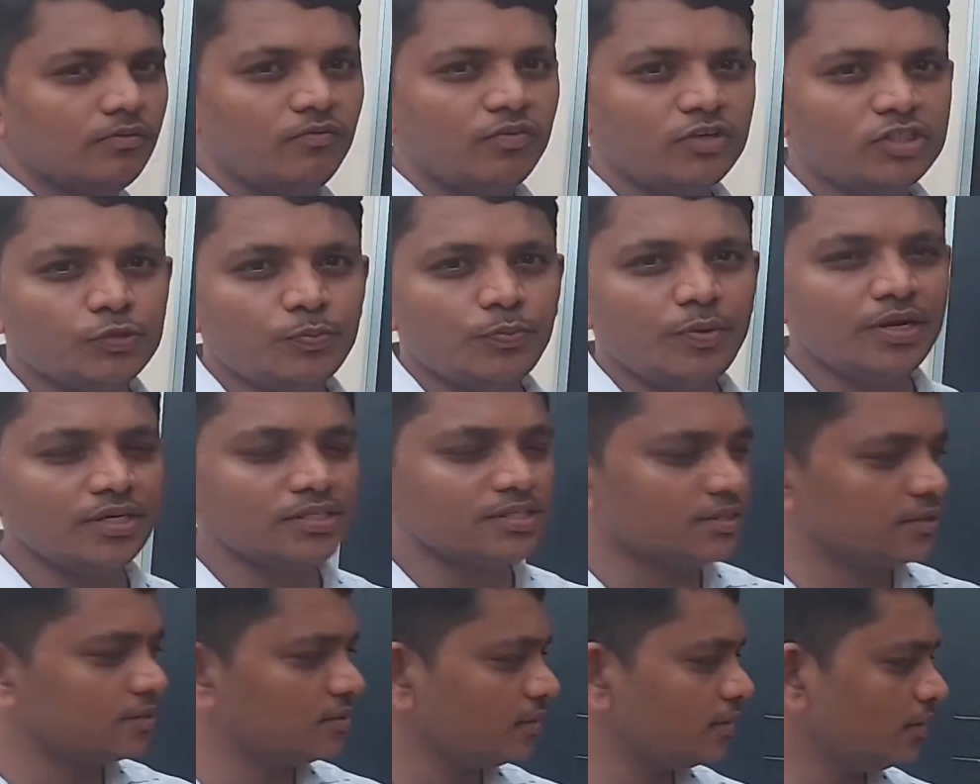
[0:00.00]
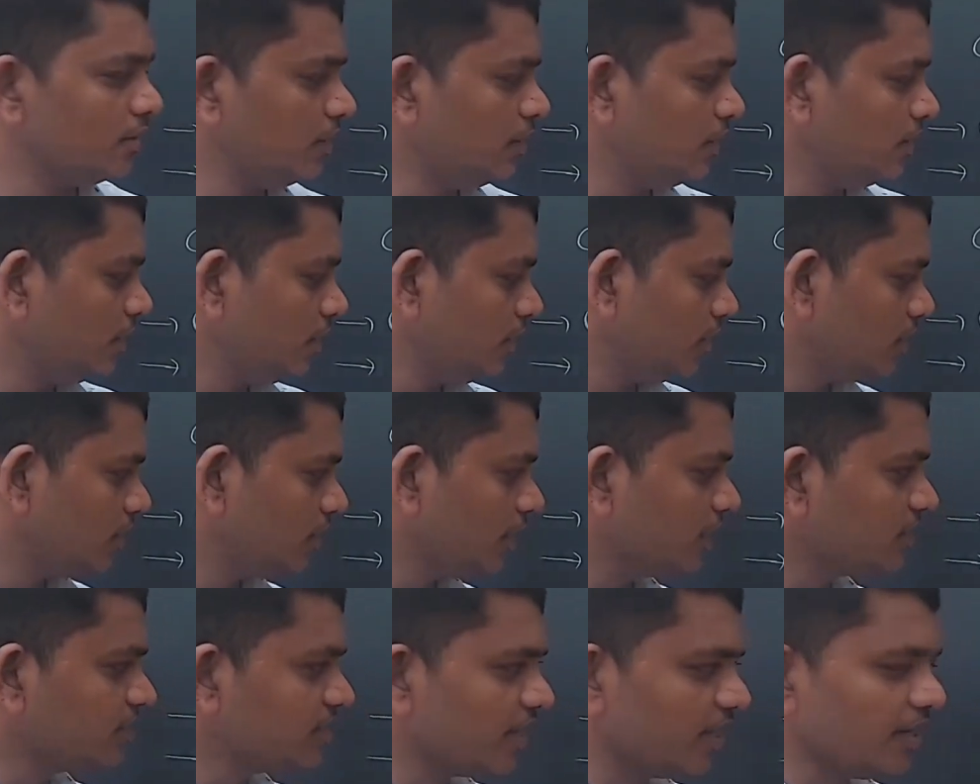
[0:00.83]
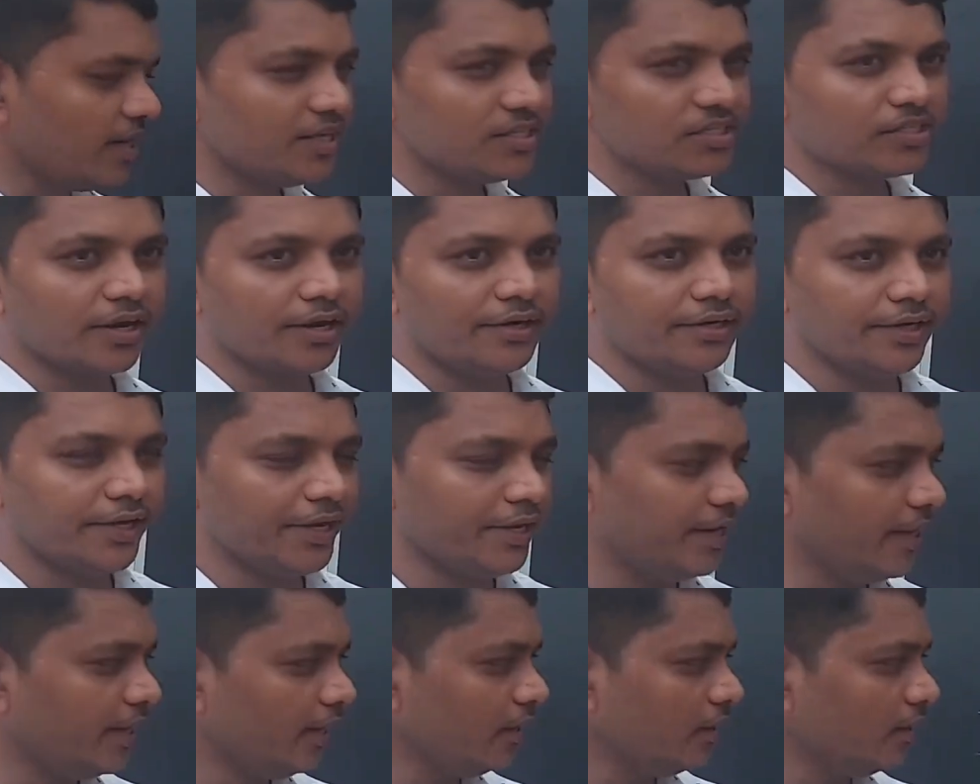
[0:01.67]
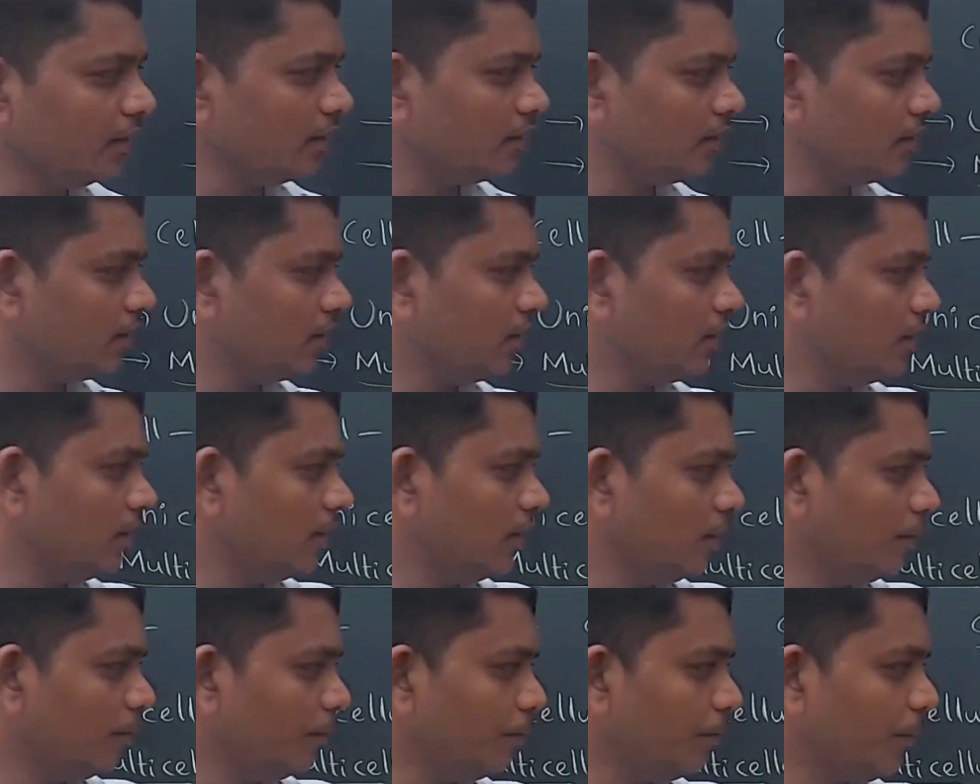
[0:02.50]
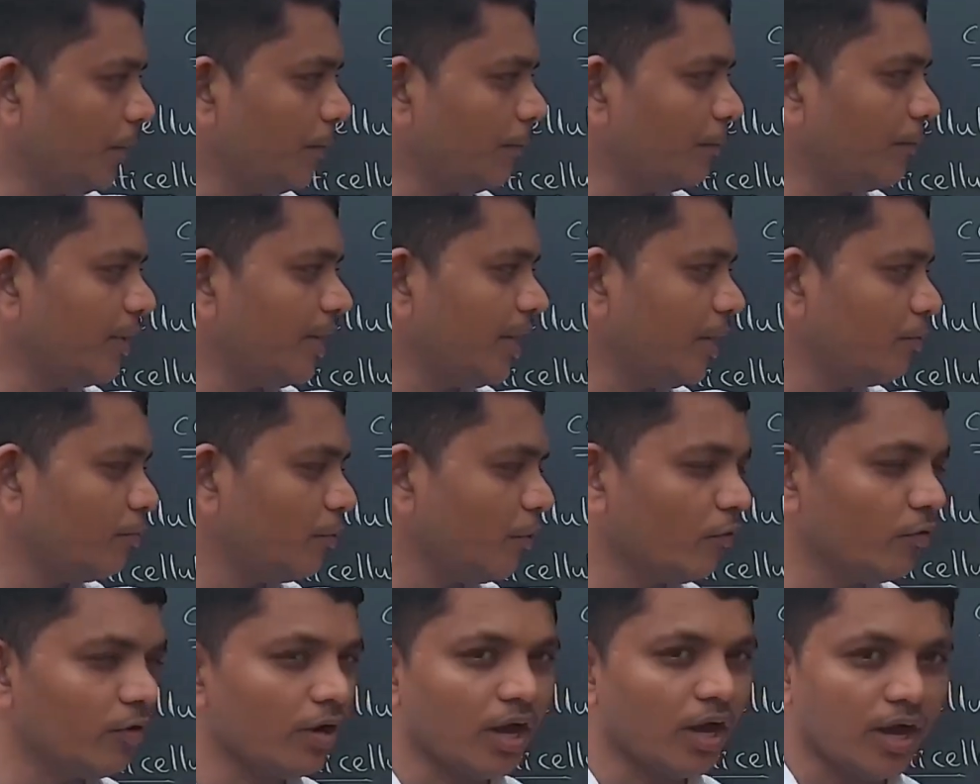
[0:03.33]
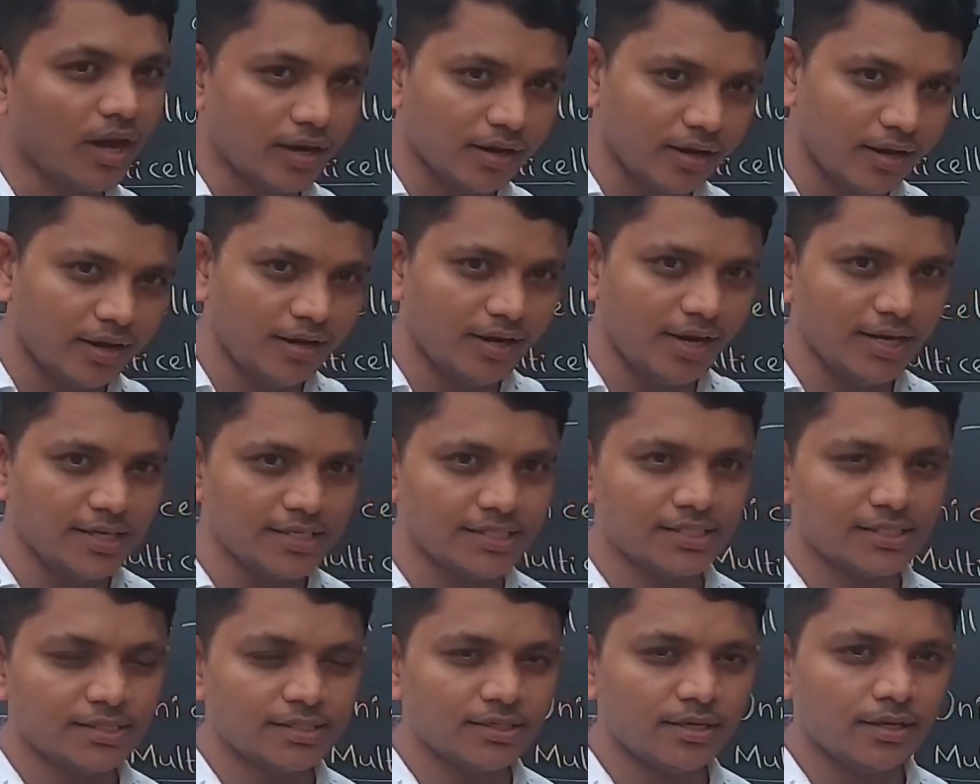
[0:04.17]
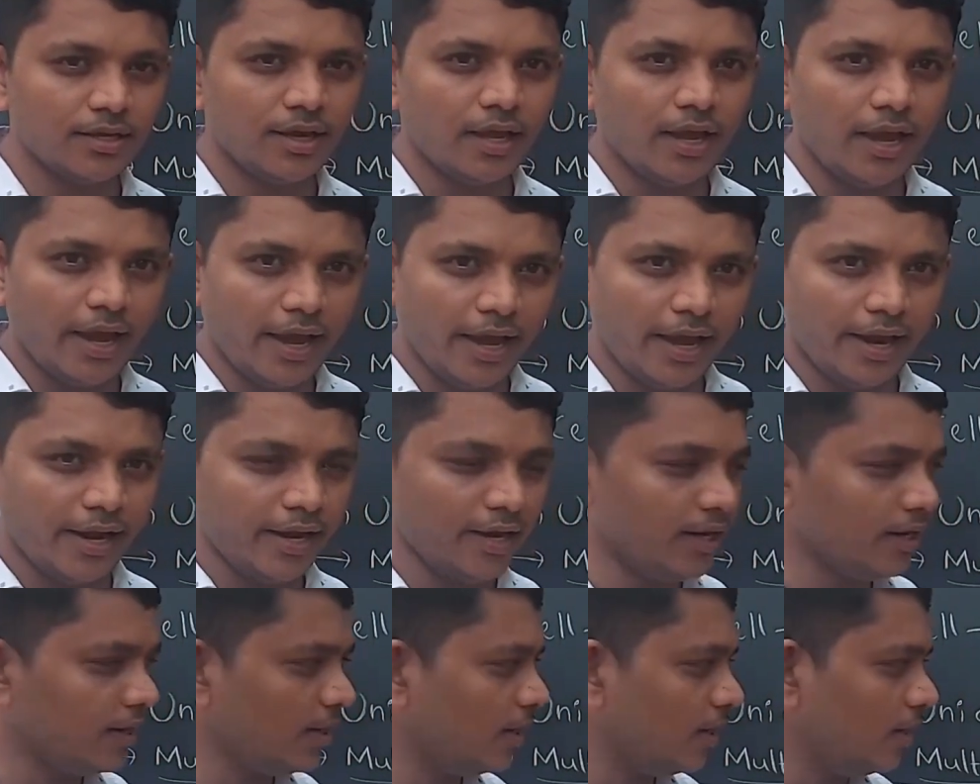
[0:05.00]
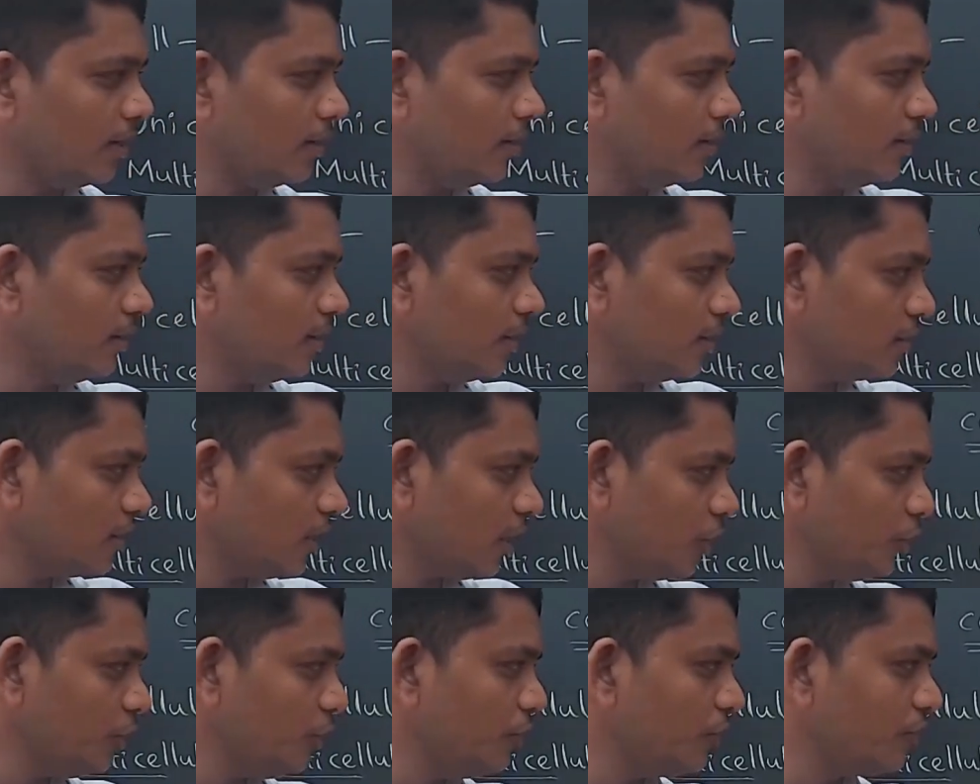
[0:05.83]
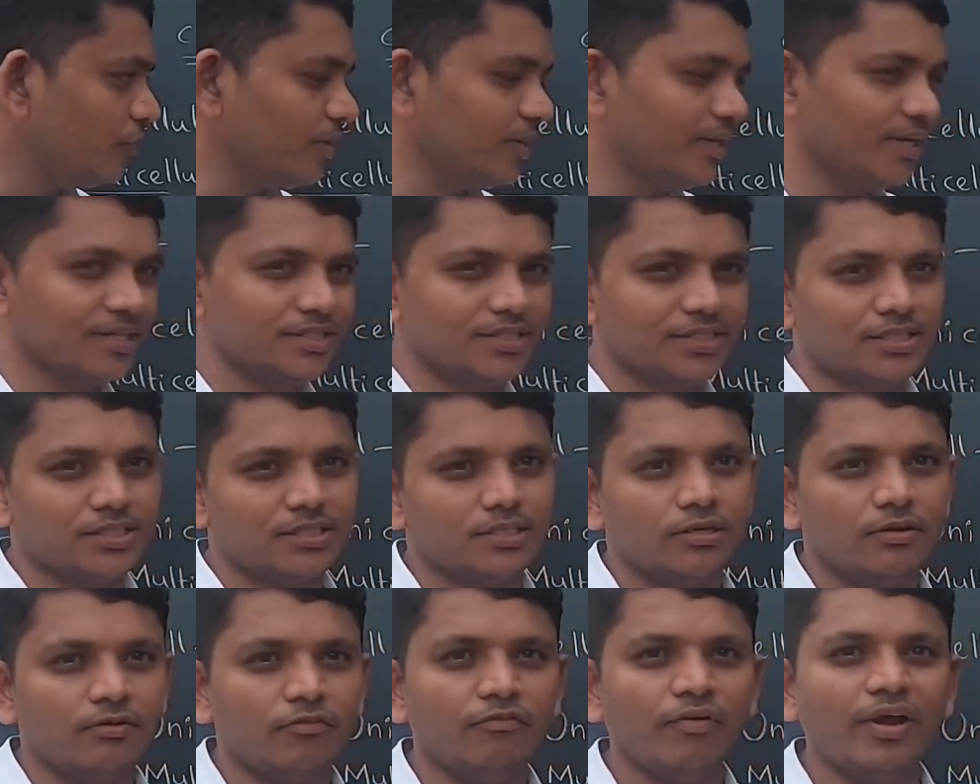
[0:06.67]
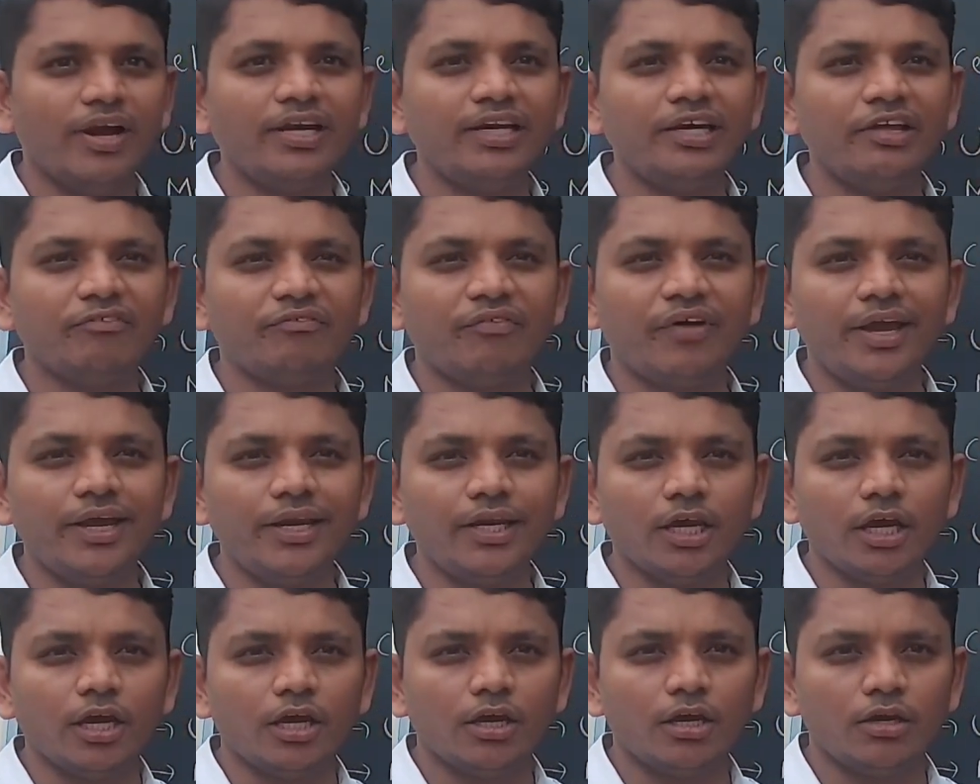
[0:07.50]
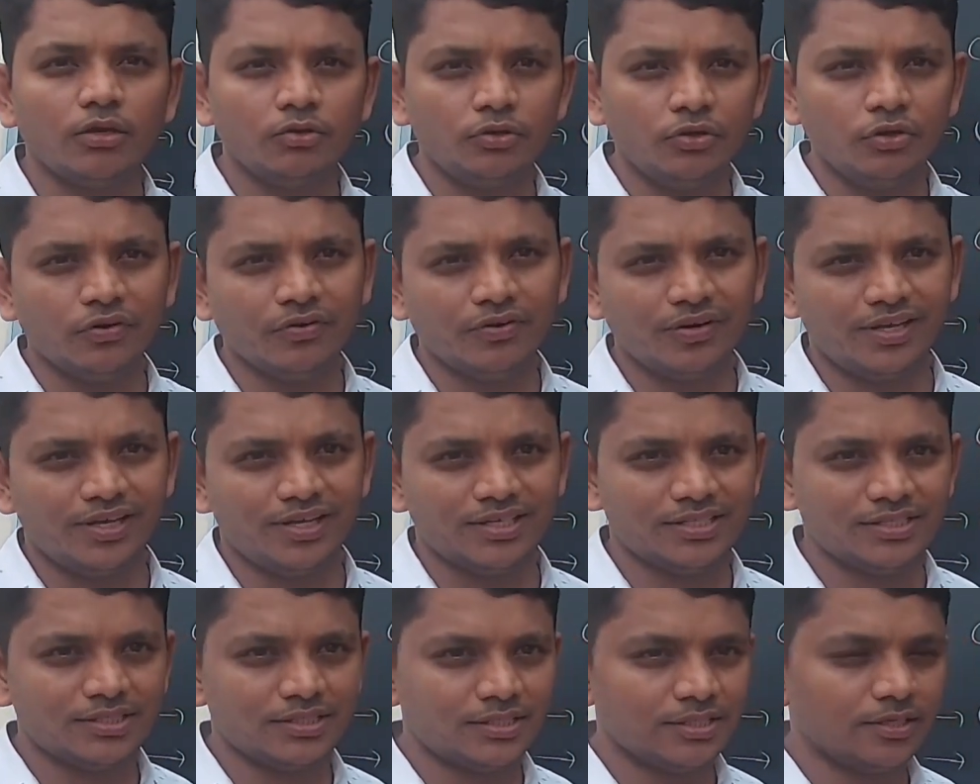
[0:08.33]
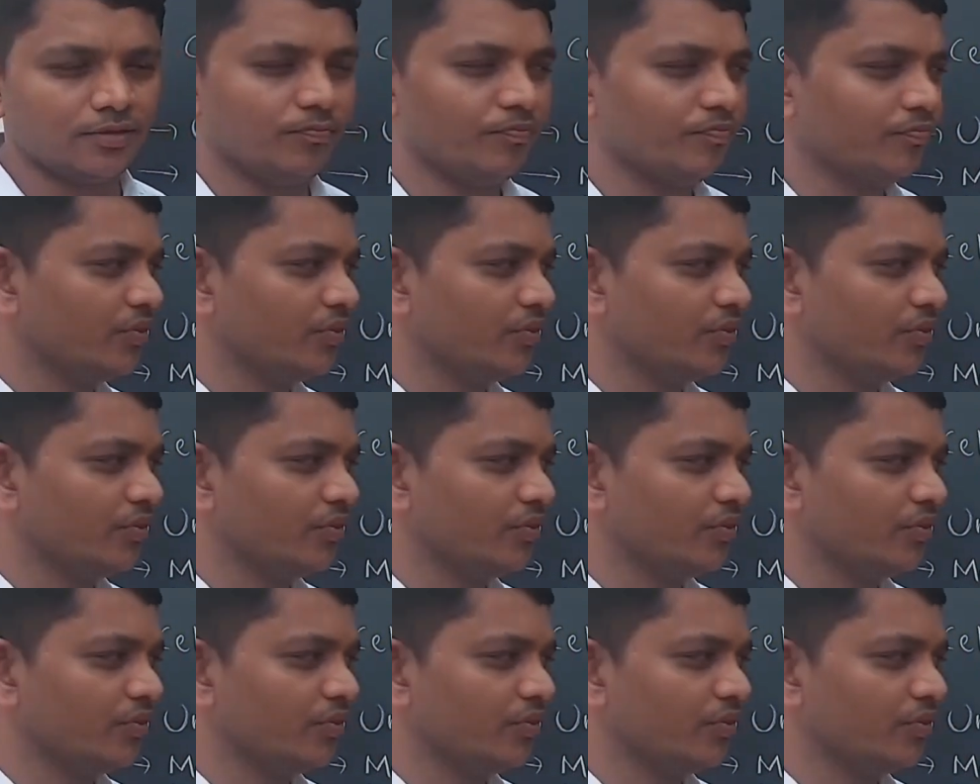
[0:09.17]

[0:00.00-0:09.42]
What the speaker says: which means the cell is containing membrane bound organelles and the nucleus, well defined nucleus.